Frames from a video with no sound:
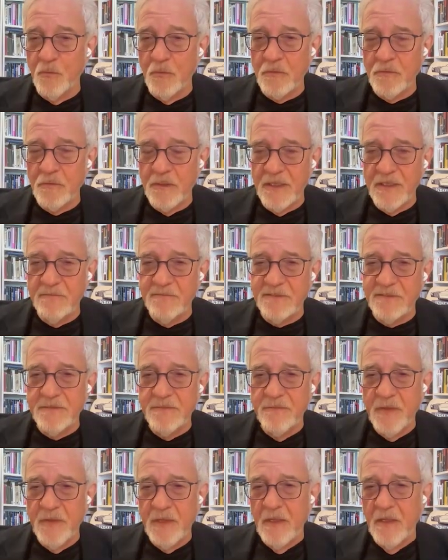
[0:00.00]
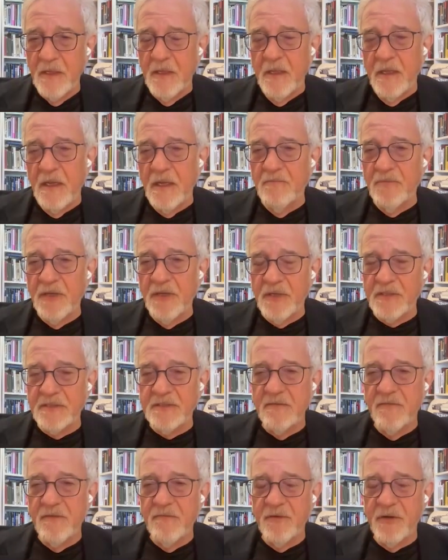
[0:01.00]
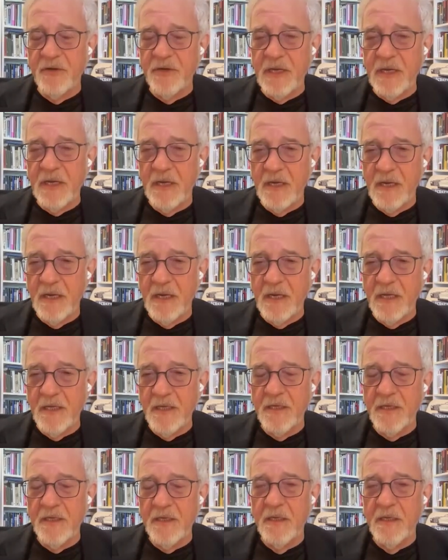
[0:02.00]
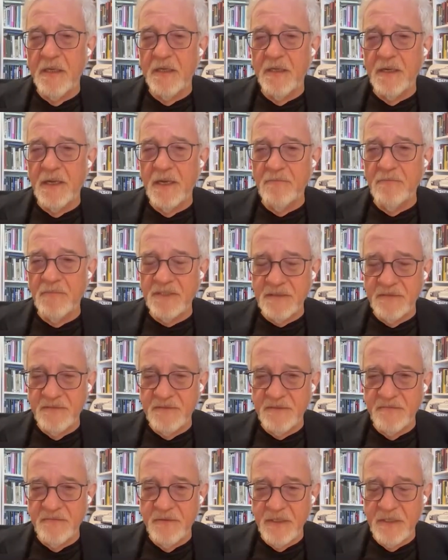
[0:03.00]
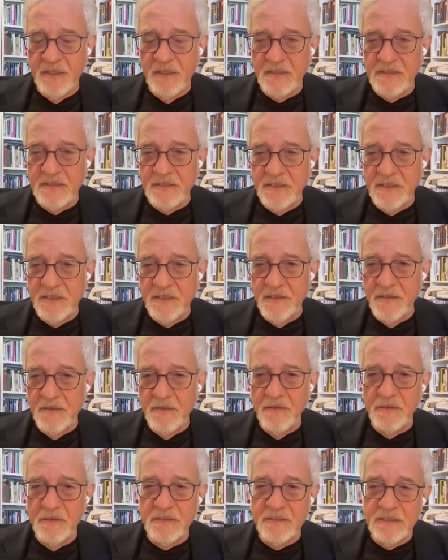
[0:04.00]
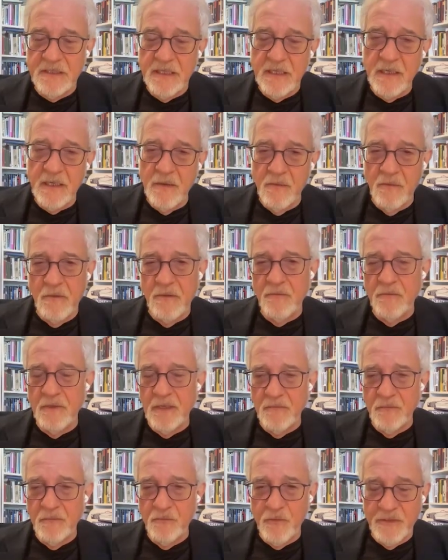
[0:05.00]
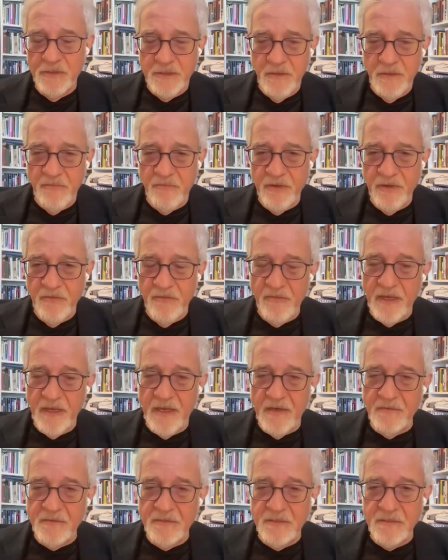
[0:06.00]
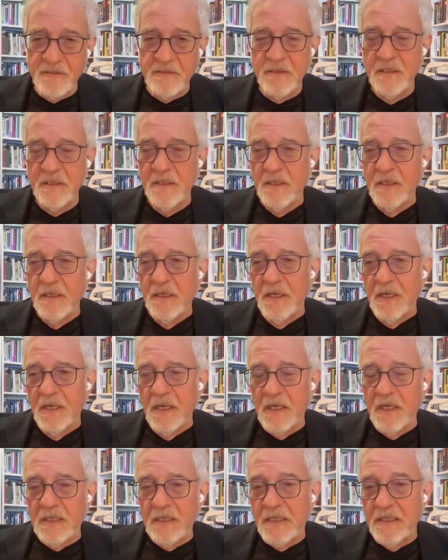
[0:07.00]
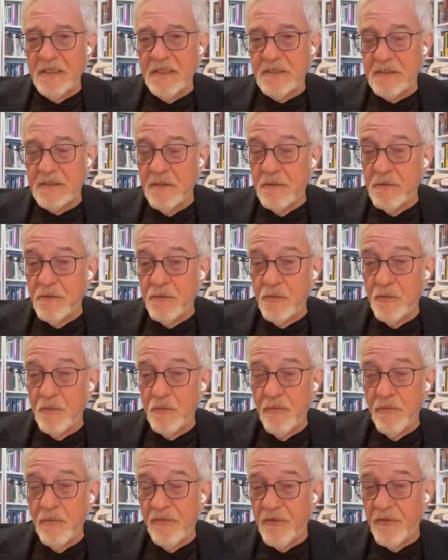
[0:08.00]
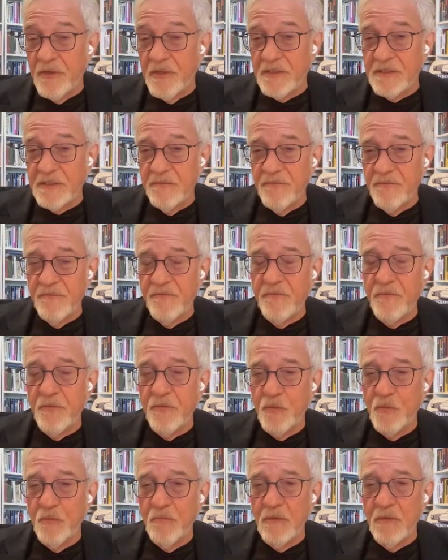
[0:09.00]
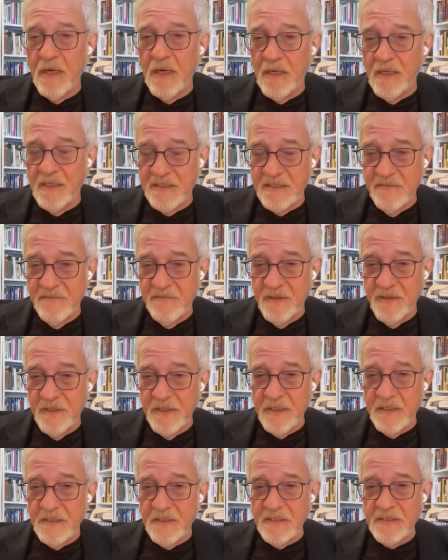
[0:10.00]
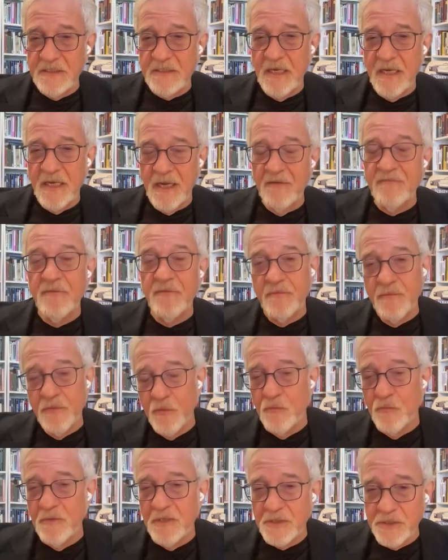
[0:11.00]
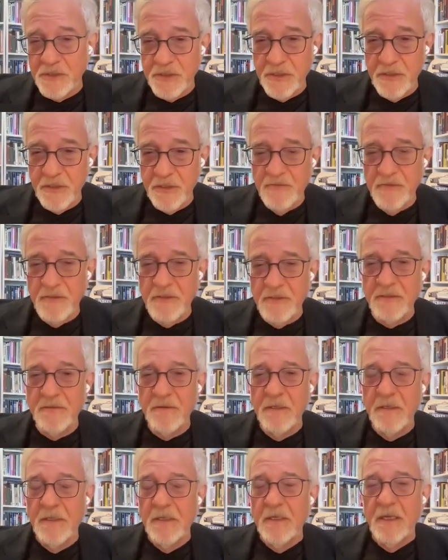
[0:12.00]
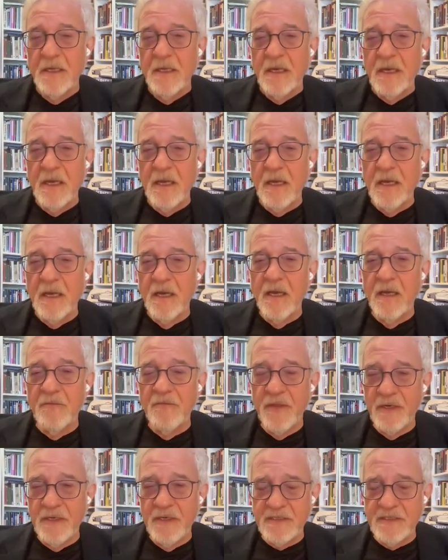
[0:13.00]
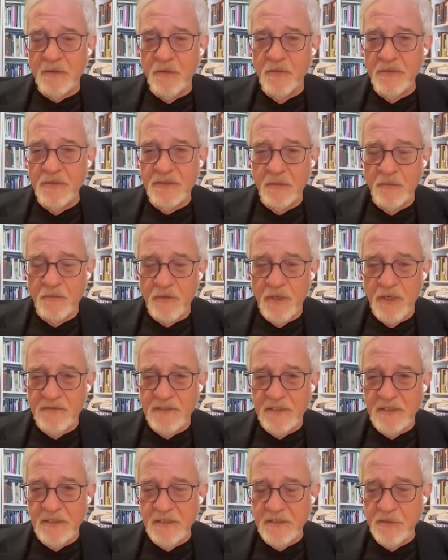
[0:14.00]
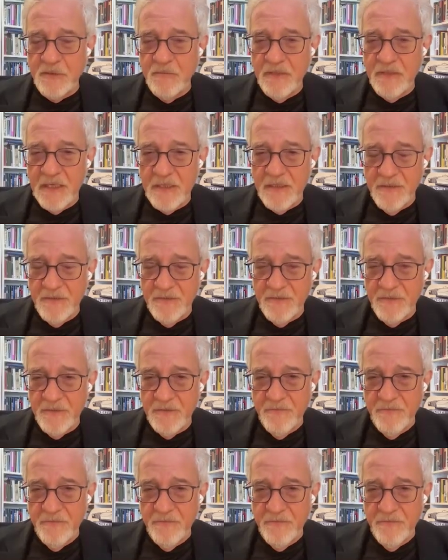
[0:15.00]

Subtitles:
crimes, and because of the very high numbers of civilians killed, it's now around 23,000, at least 2/3 of whom are civilians, half of whom are children, that it's also crimes against humanity.